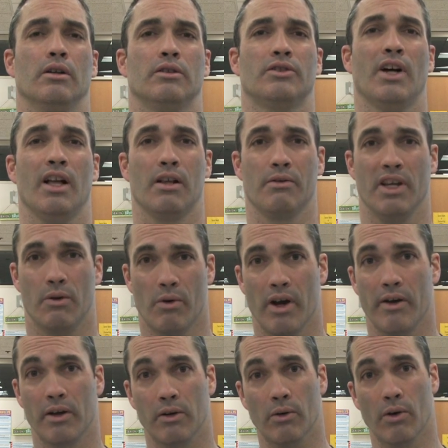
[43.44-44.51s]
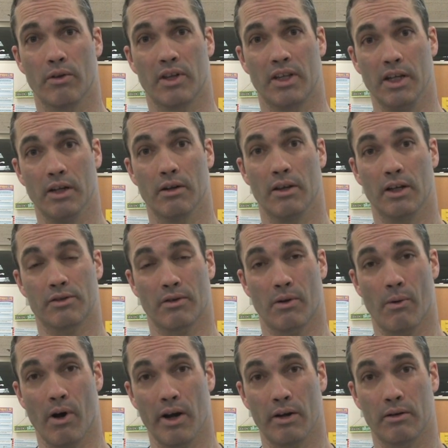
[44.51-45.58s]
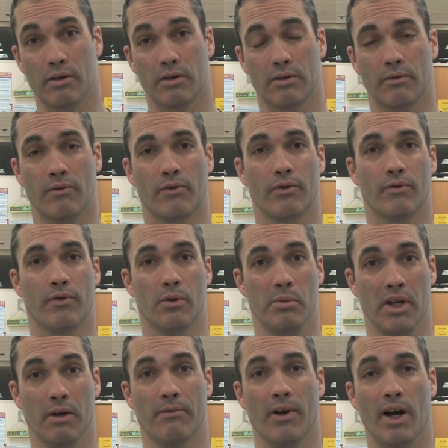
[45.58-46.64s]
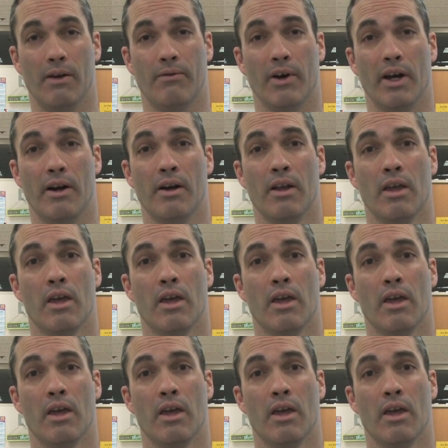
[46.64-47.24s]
tolerate wearing all the gear that's required for being a firefighter.